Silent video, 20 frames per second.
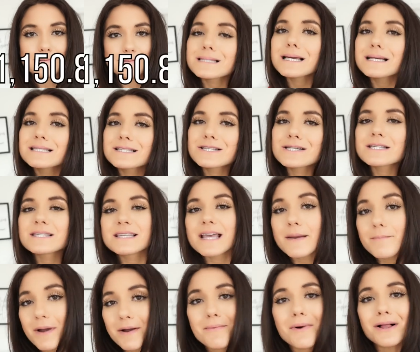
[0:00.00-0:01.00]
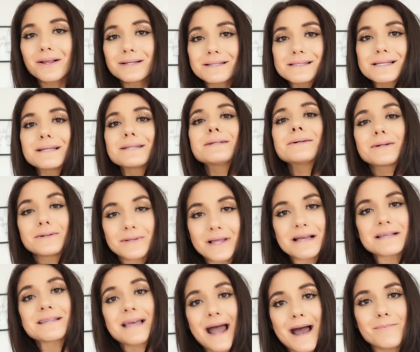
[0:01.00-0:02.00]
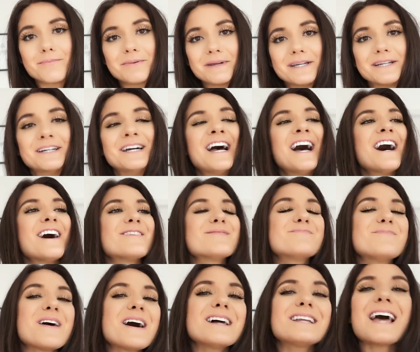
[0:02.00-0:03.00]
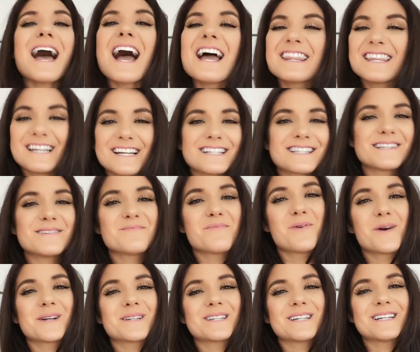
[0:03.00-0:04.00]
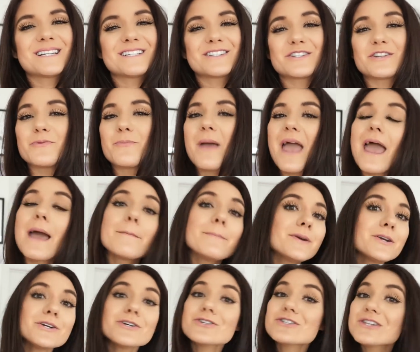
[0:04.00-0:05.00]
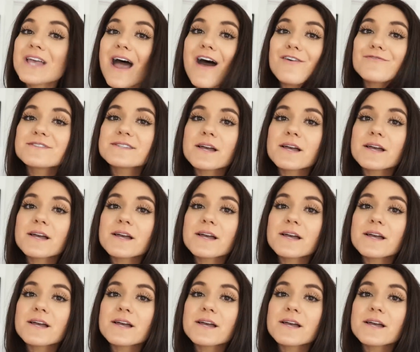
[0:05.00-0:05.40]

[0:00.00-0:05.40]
let's just say my wallet's a little less happy. But I think it's important to pamper yourself